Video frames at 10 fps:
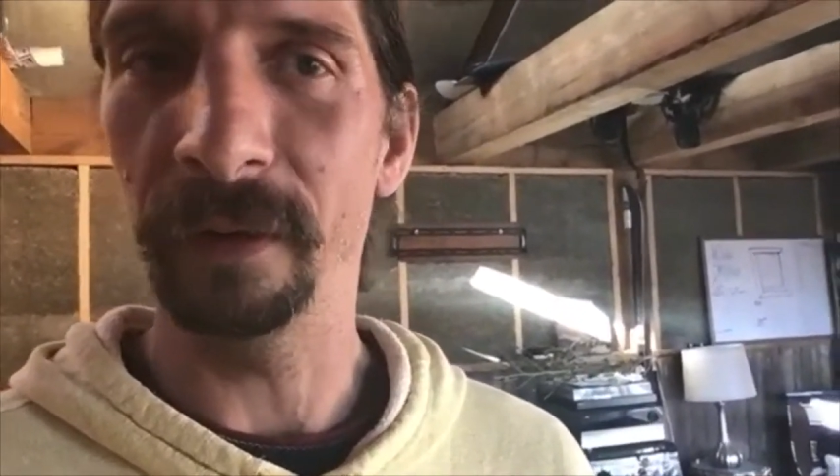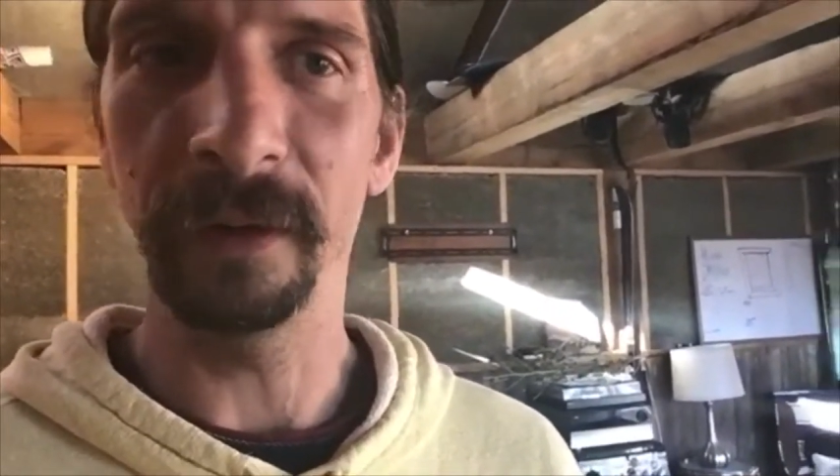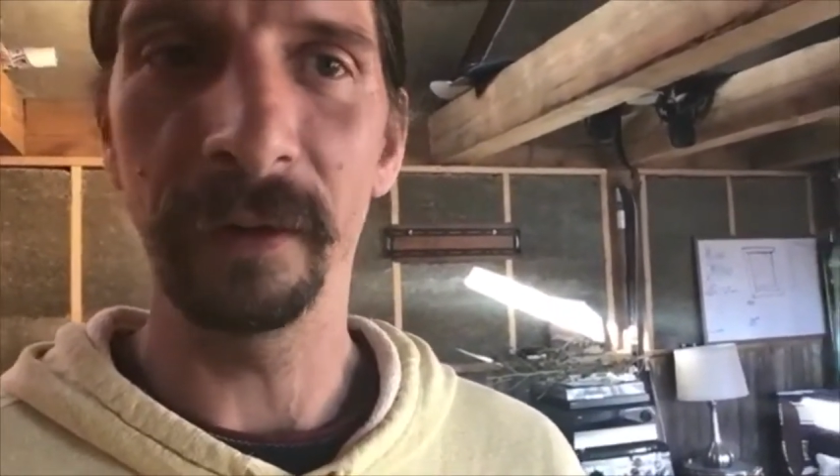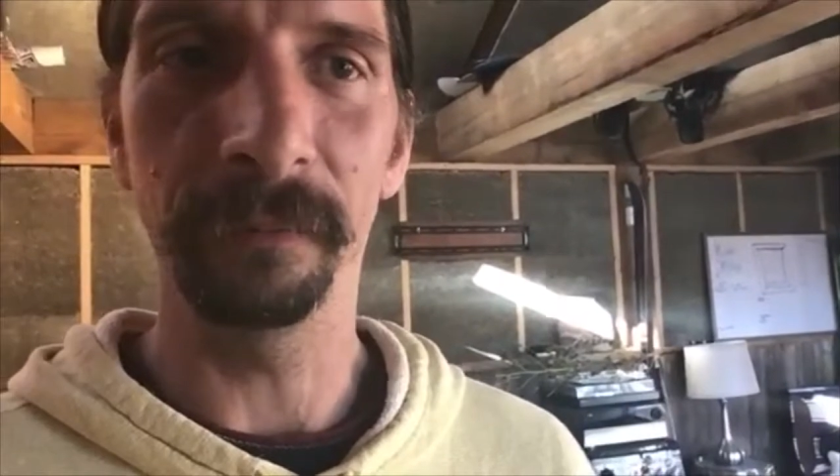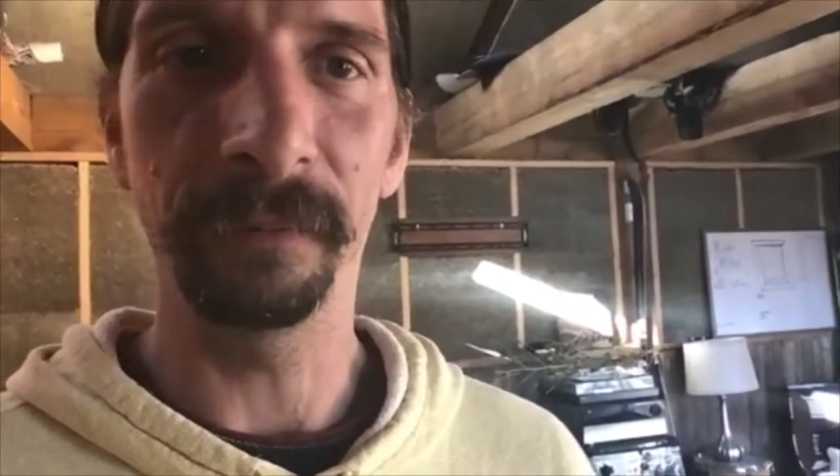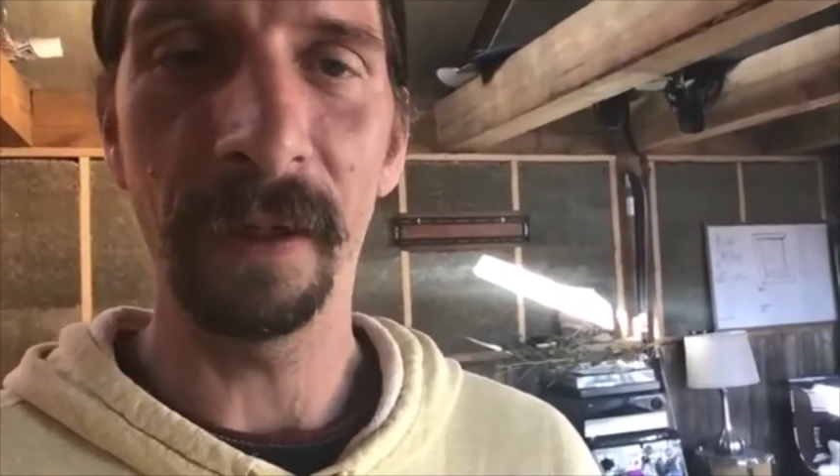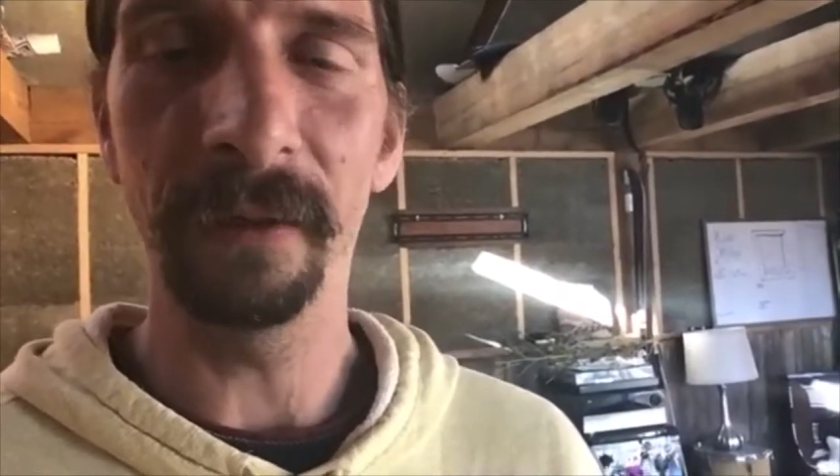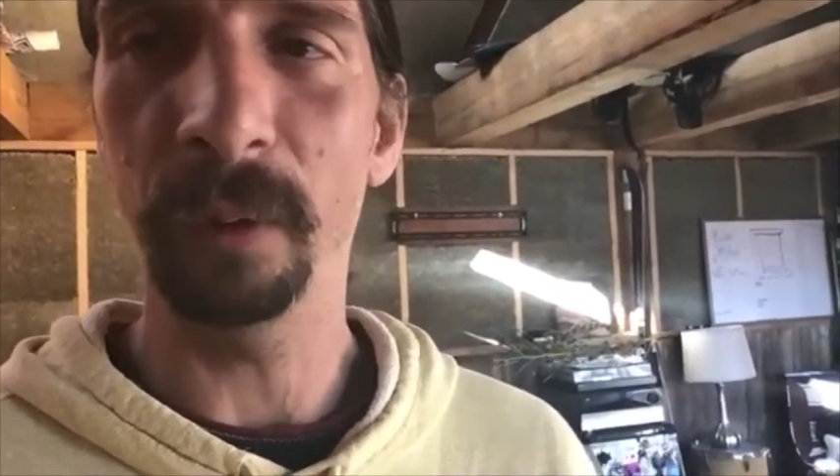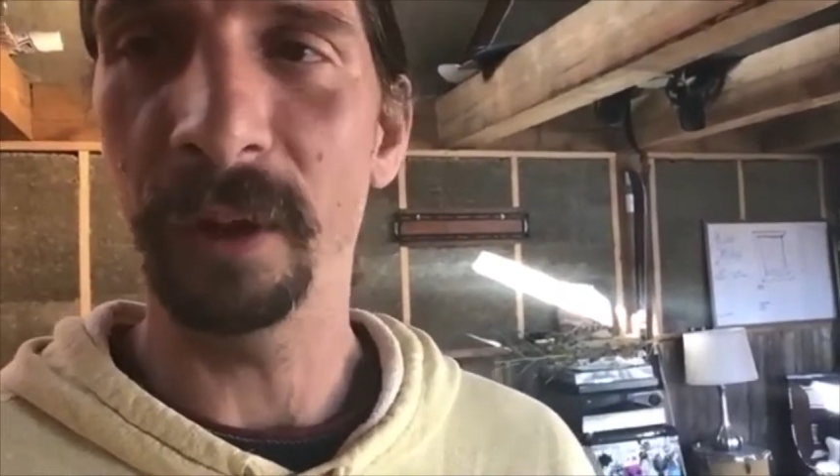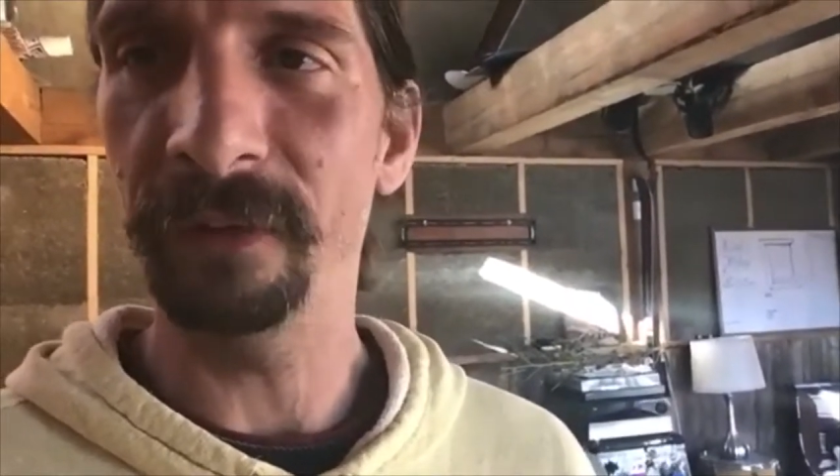you know, find
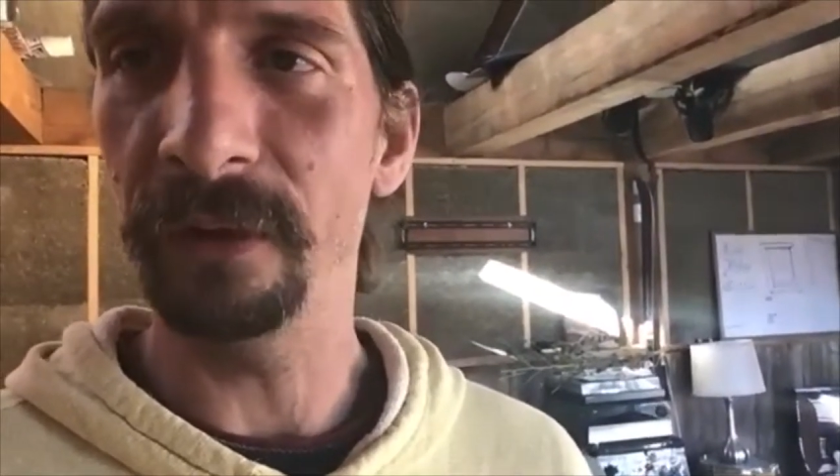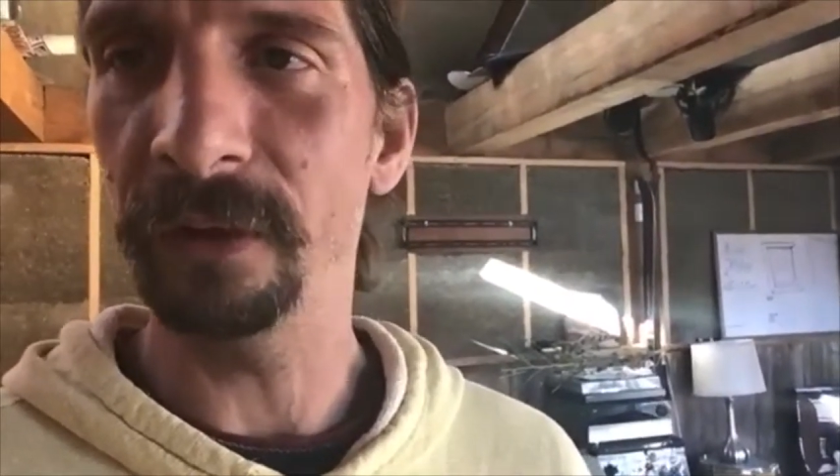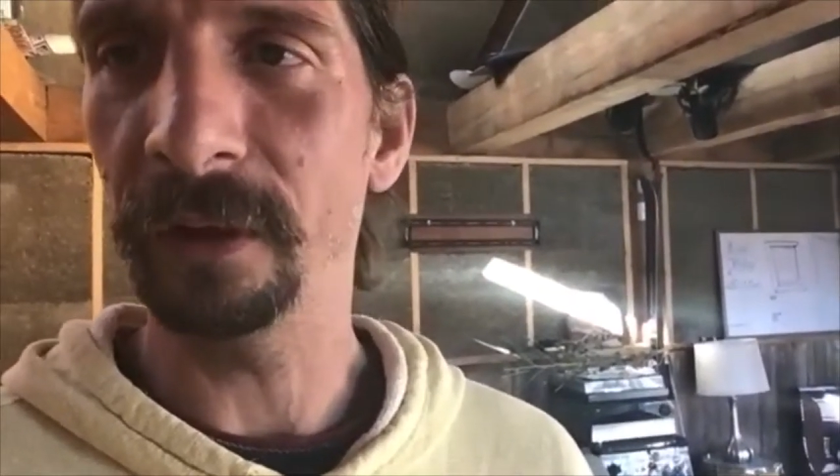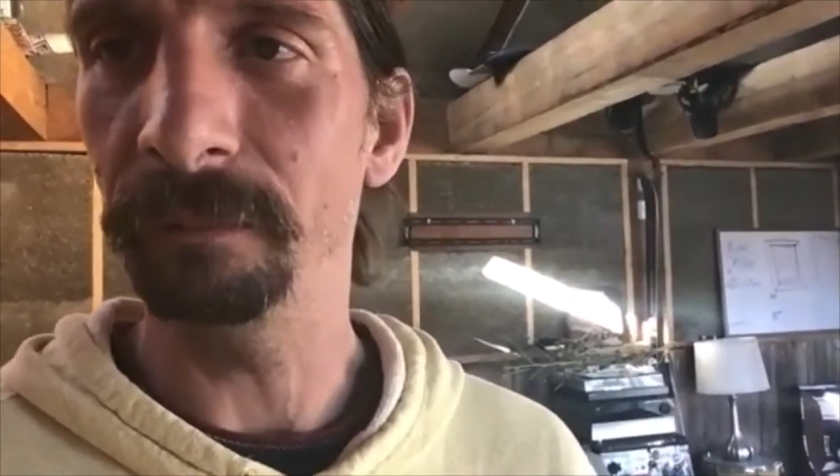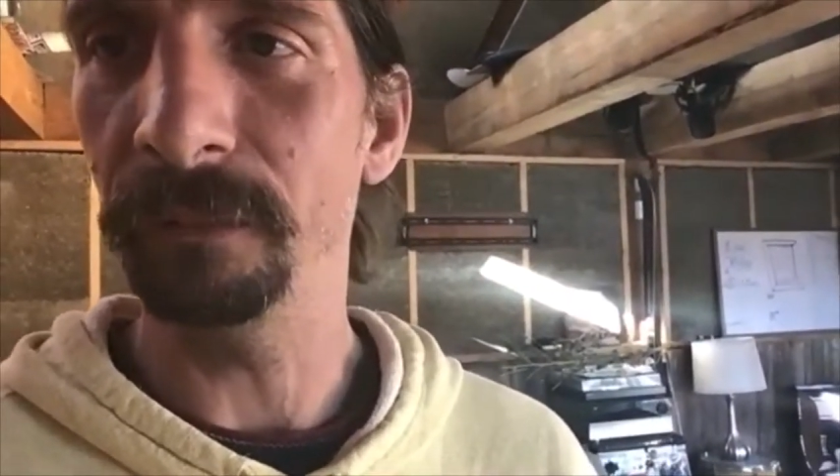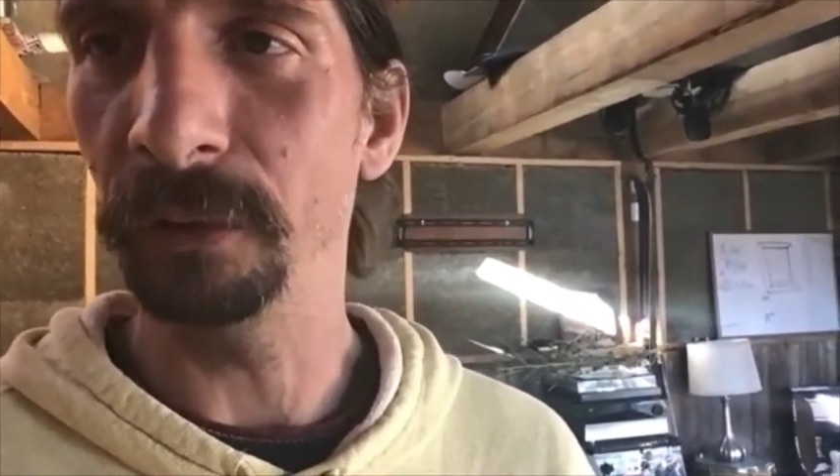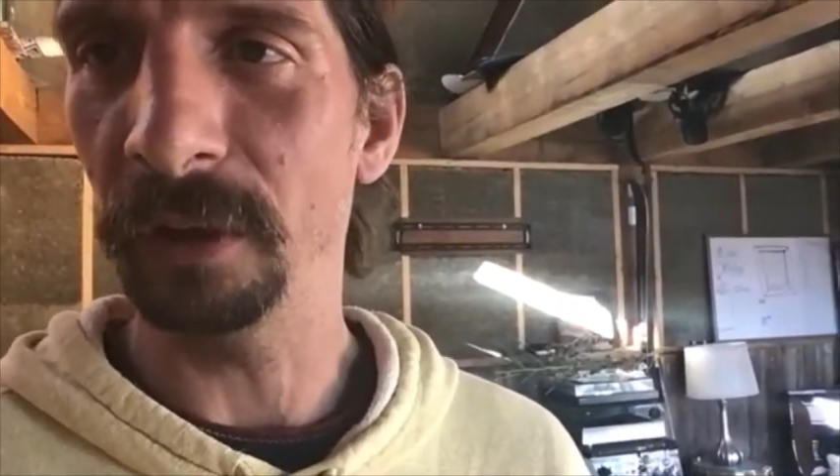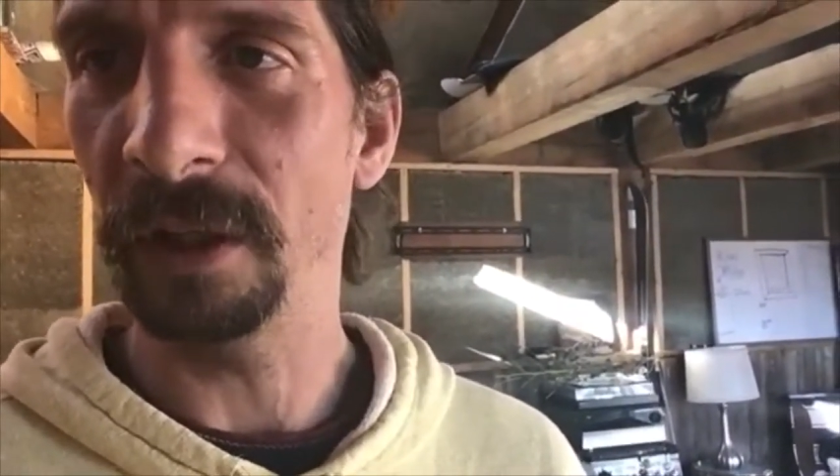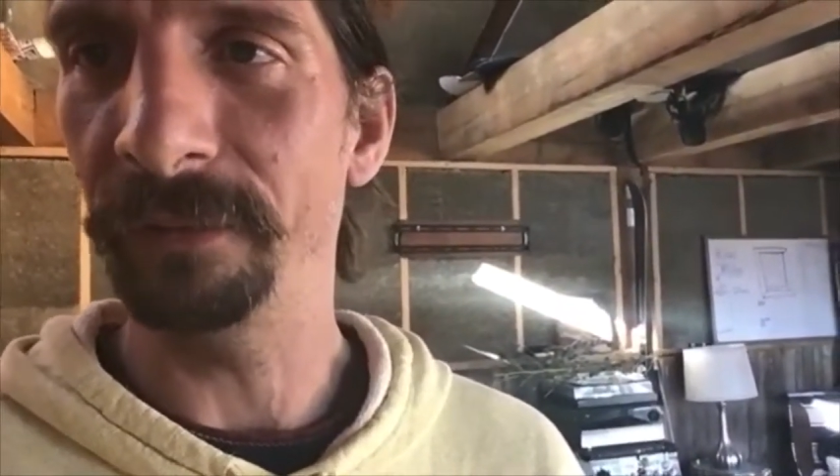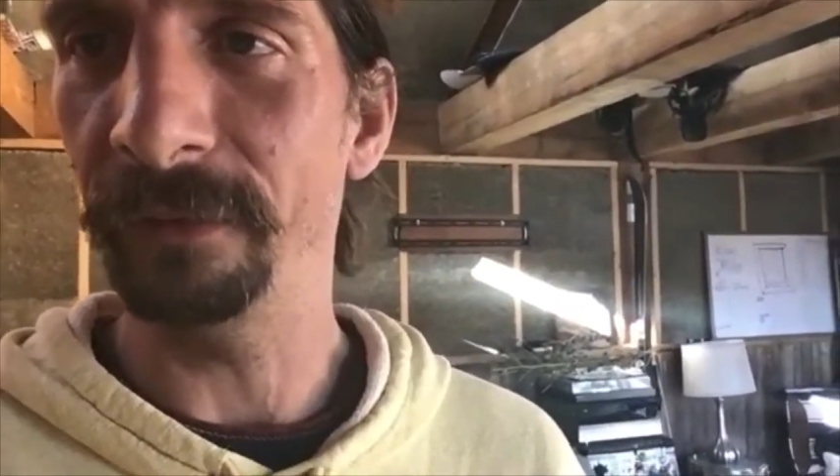ways that you could
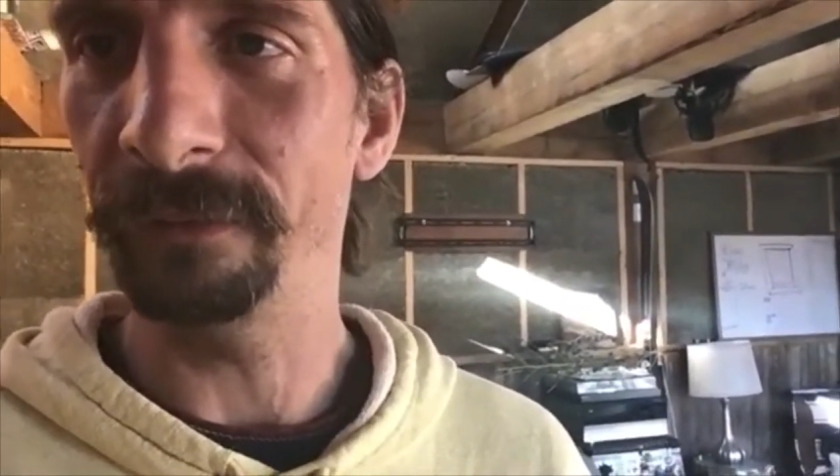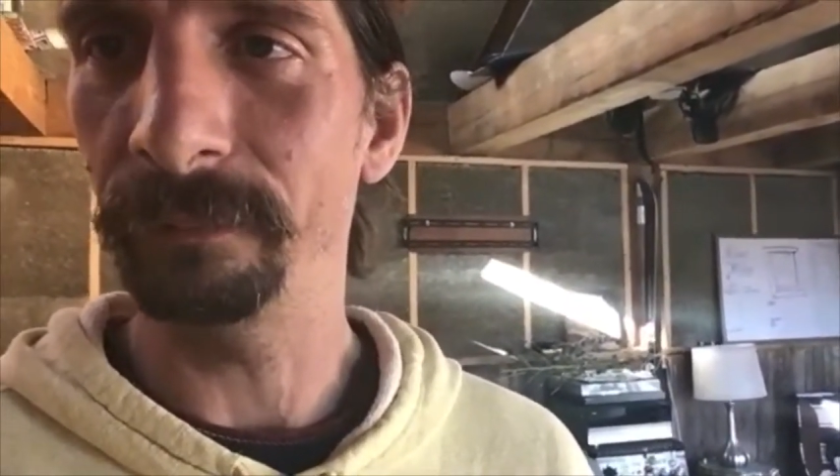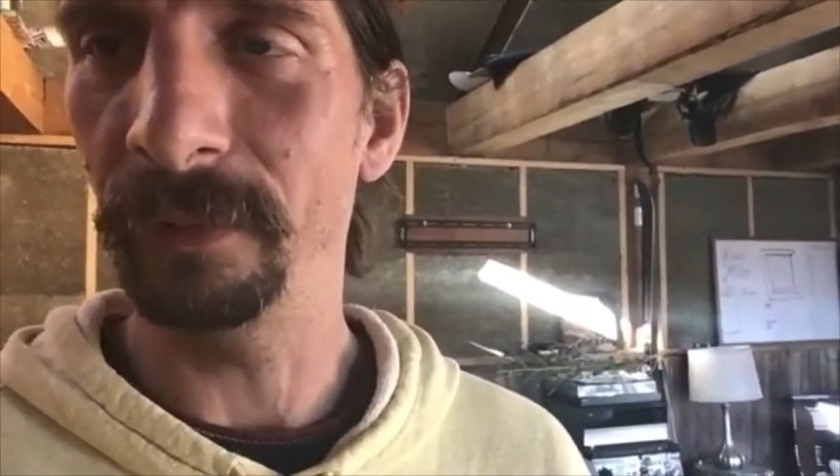utilize this,